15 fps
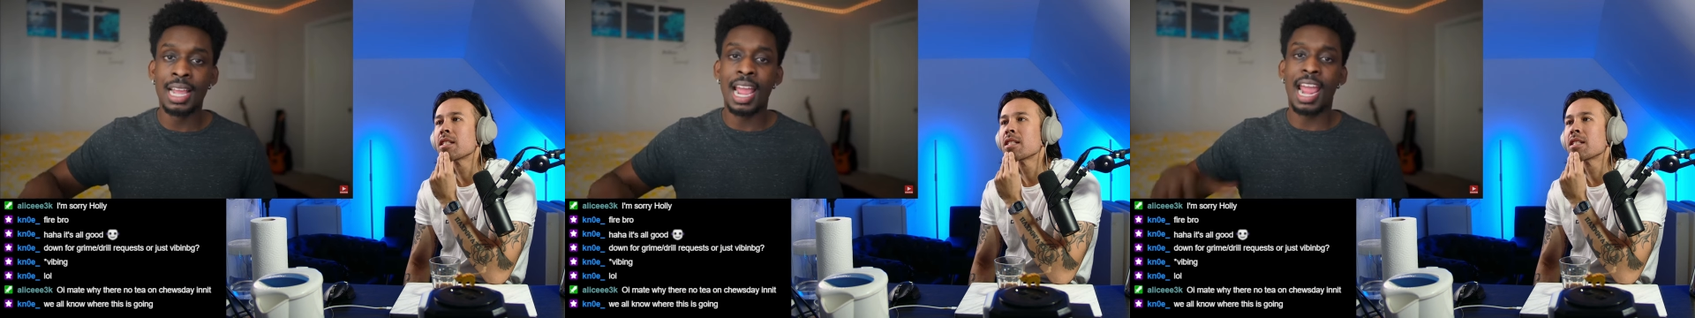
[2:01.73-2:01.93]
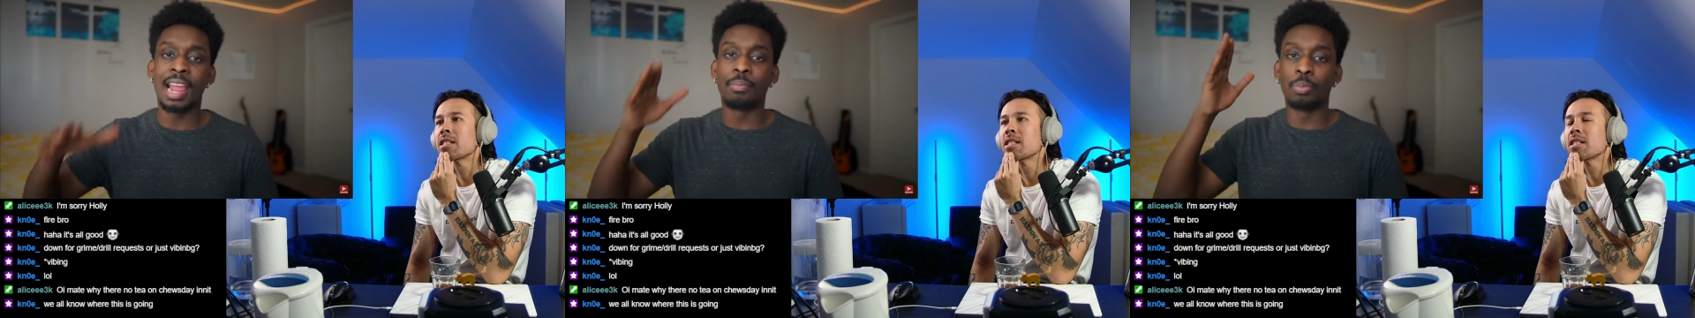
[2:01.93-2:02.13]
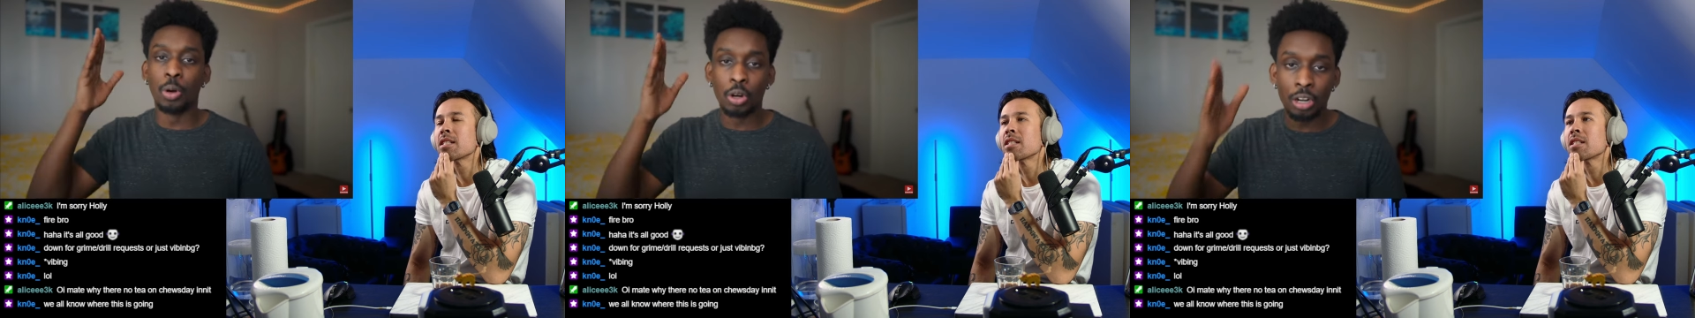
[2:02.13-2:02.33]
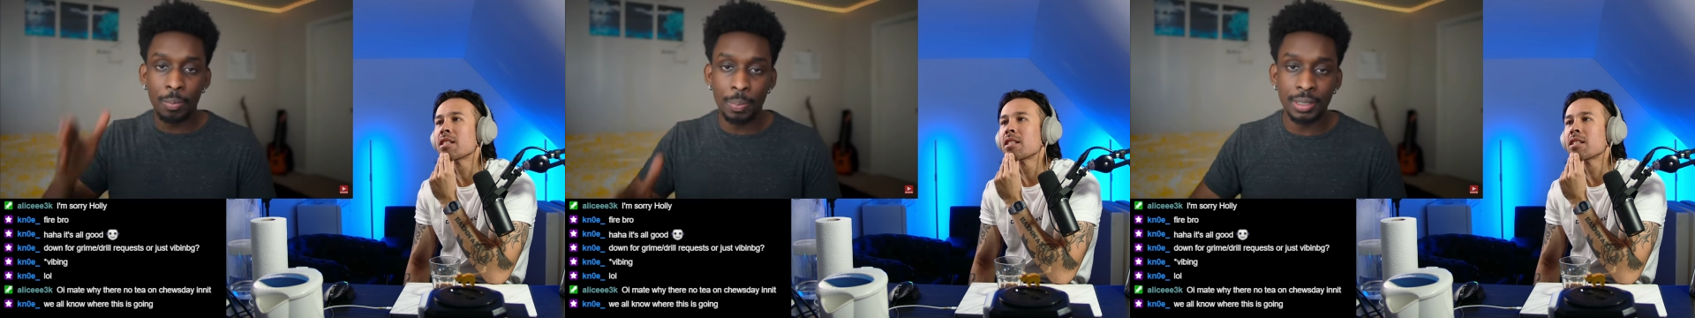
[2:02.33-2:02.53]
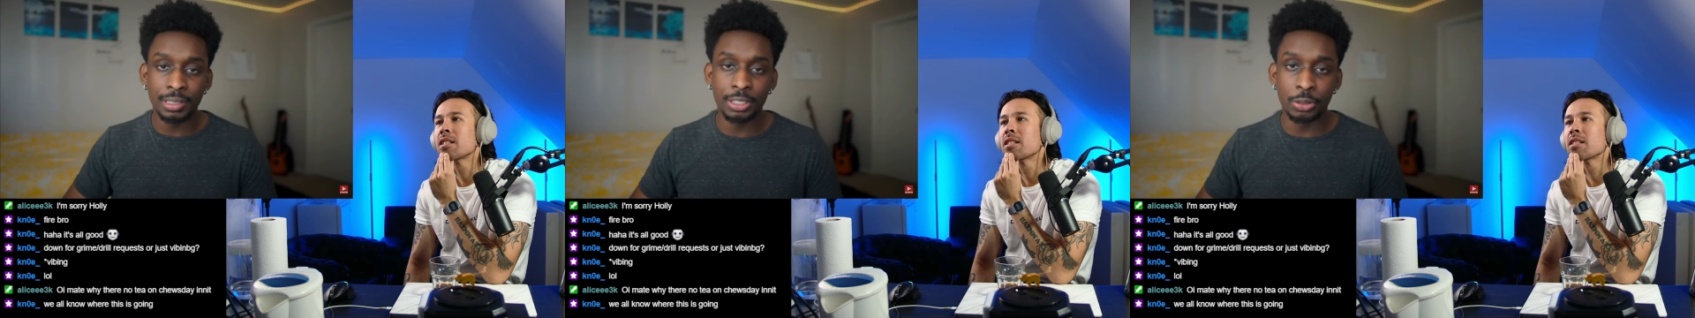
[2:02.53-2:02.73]
Speaker 1: and broke up
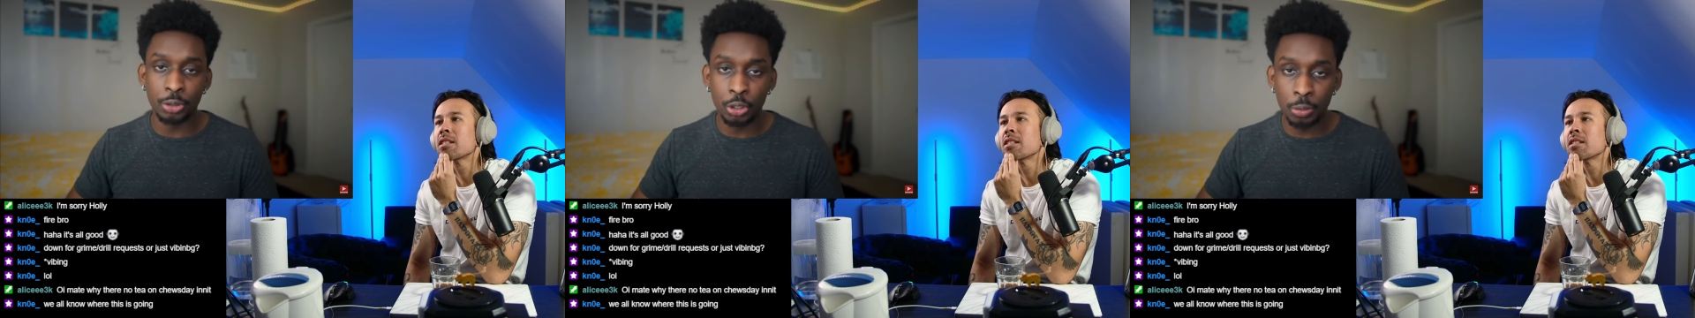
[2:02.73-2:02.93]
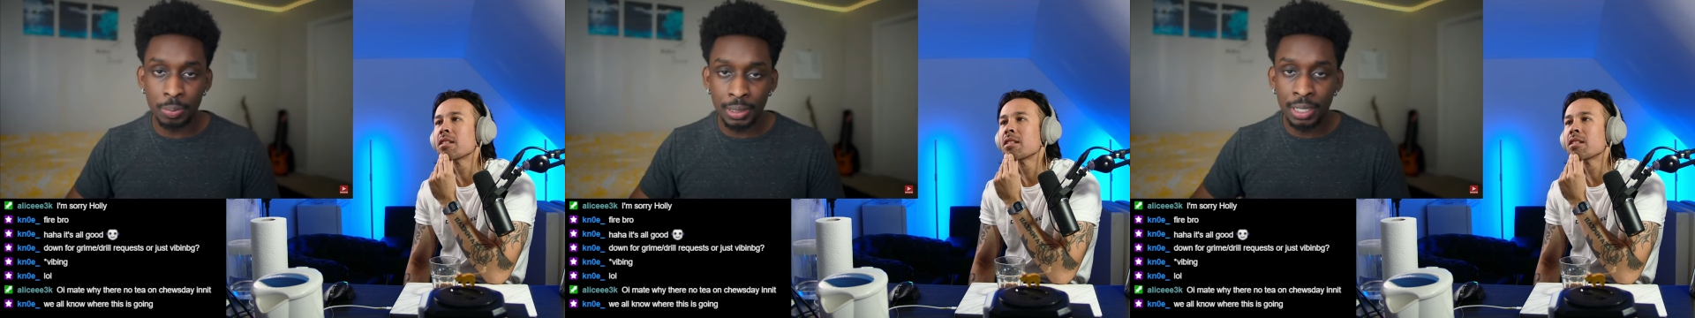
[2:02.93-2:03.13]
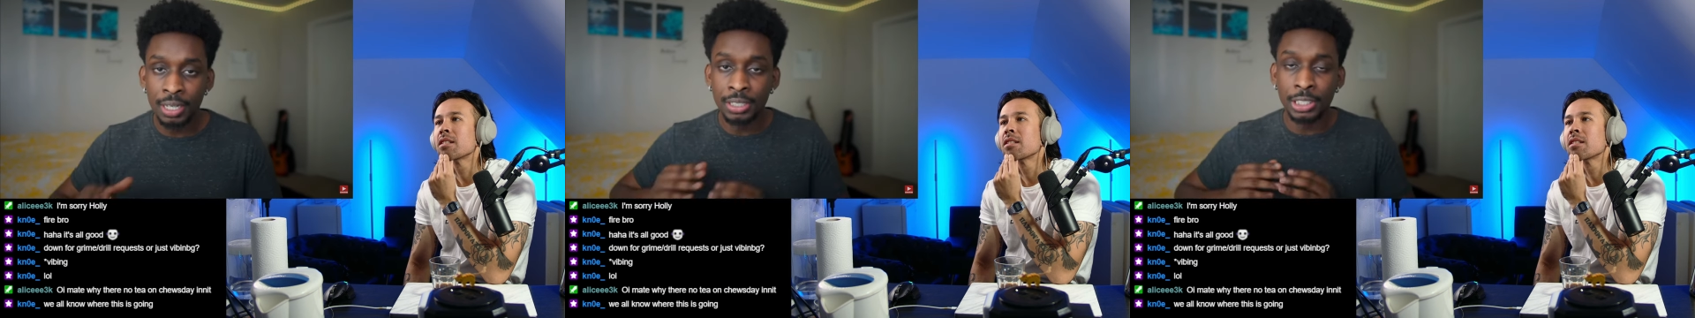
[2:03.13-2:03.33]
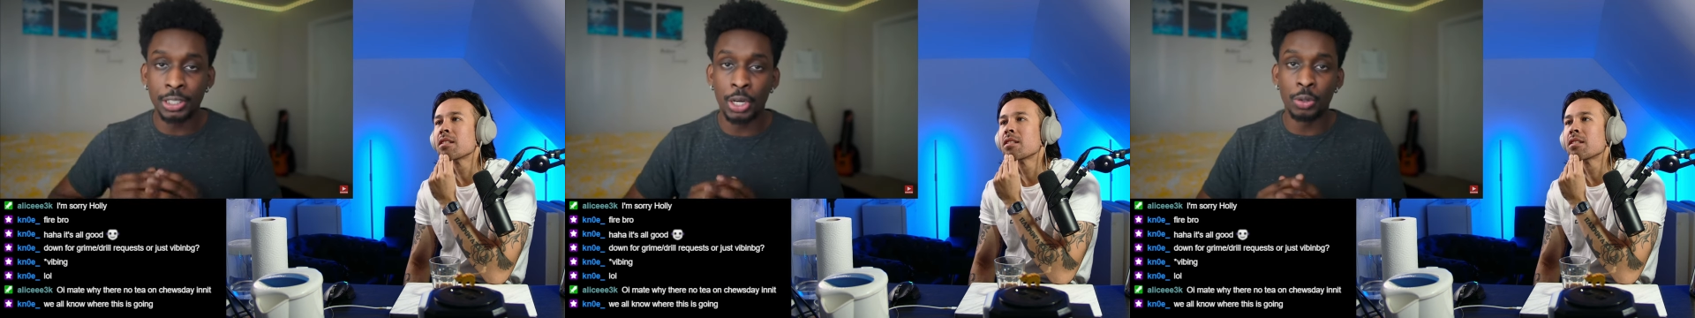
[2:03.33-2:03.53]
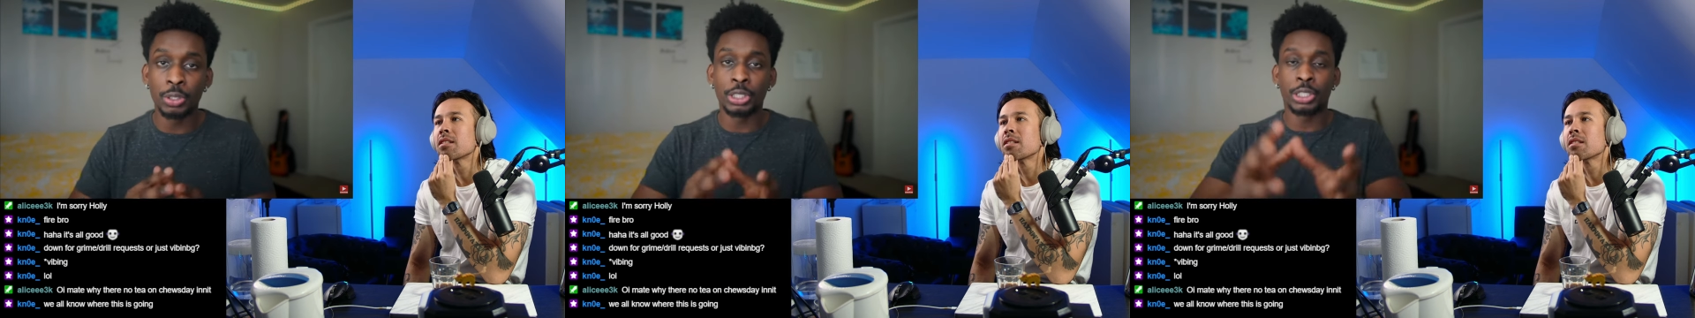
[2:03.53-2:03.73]
into groups to
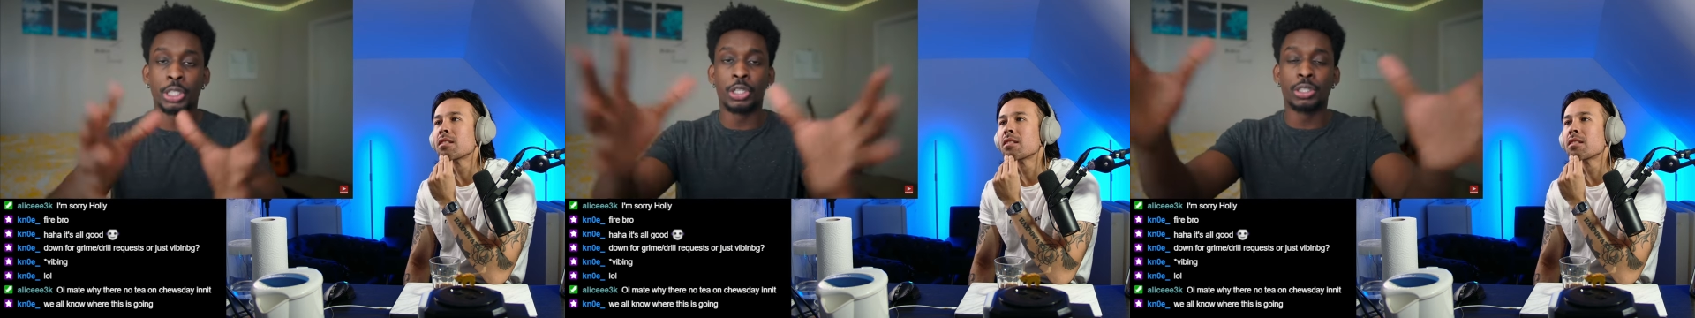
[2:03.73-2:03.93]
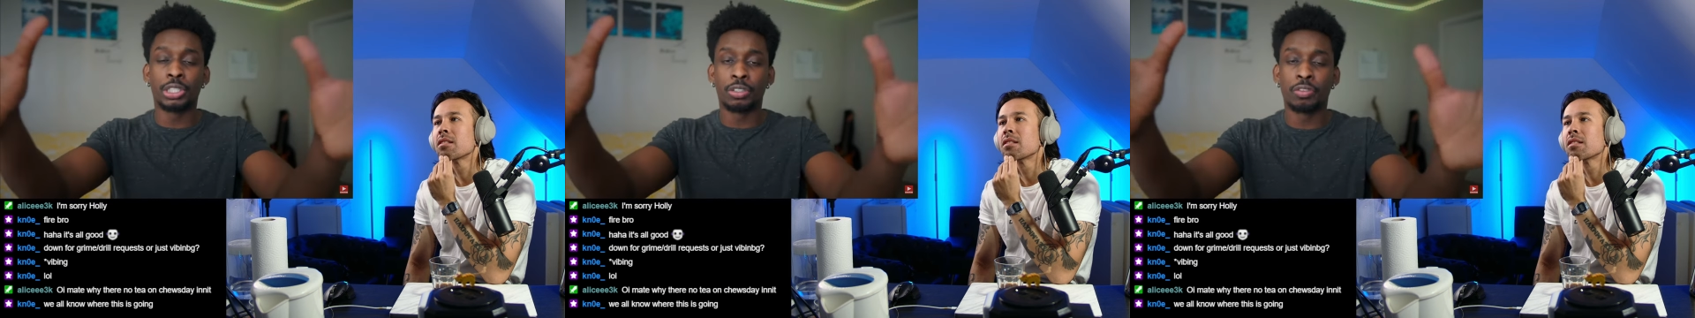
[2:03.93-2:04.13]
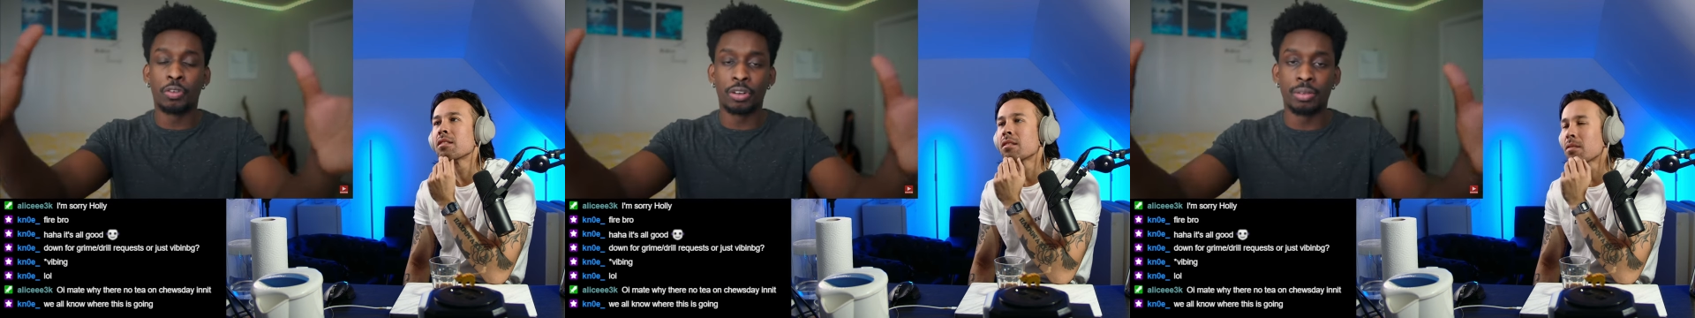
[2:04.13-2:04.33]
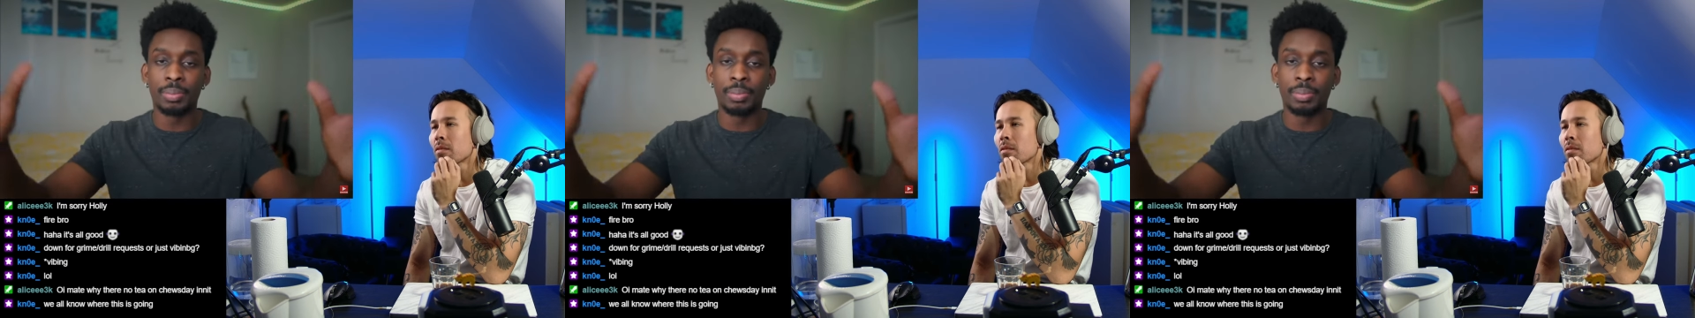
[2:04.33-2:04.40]
go search for the